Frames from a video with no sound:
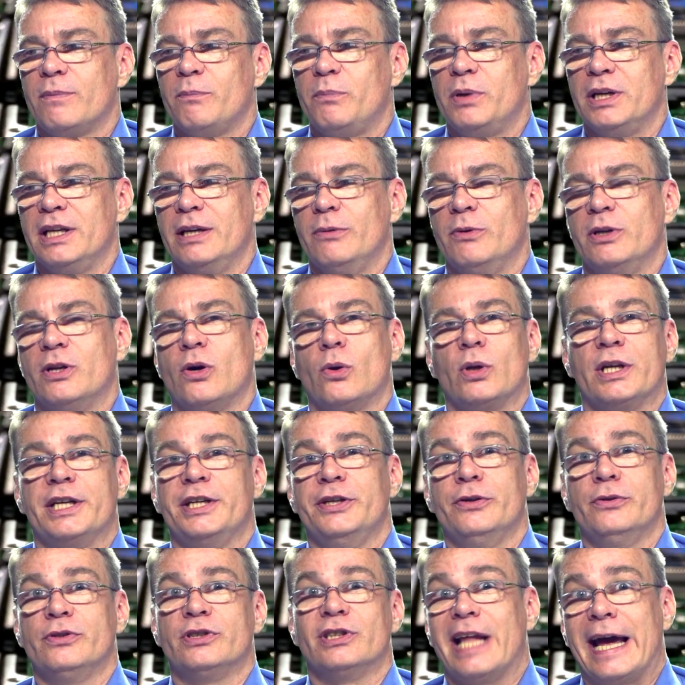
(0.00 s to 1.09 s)
but he would only
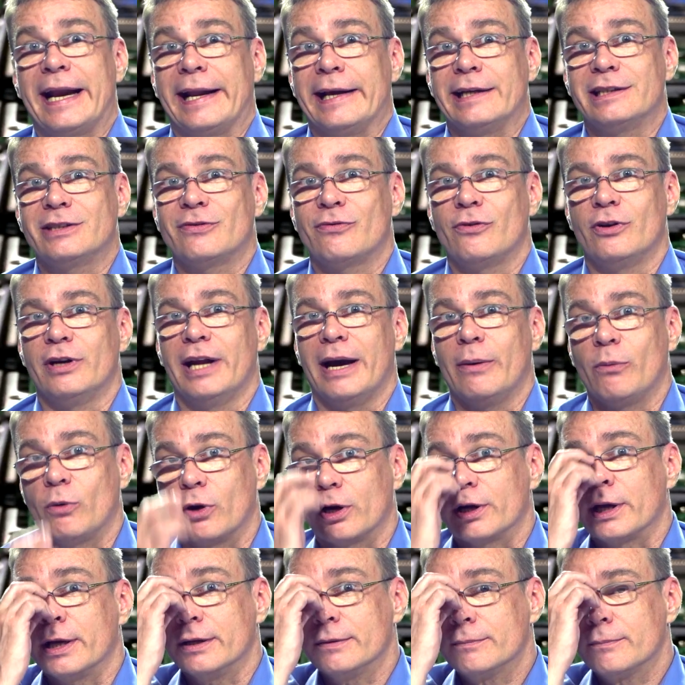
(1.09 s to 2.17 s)
use Linux for
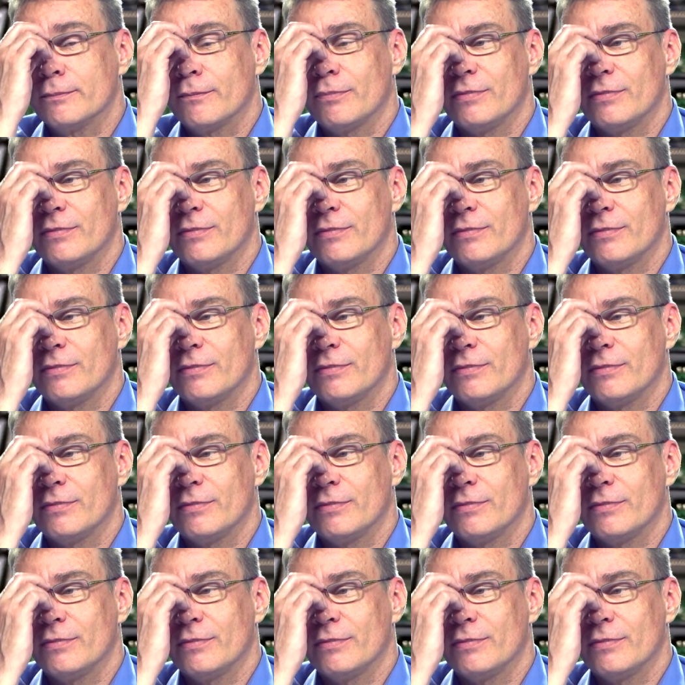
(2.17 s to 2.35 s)
networking.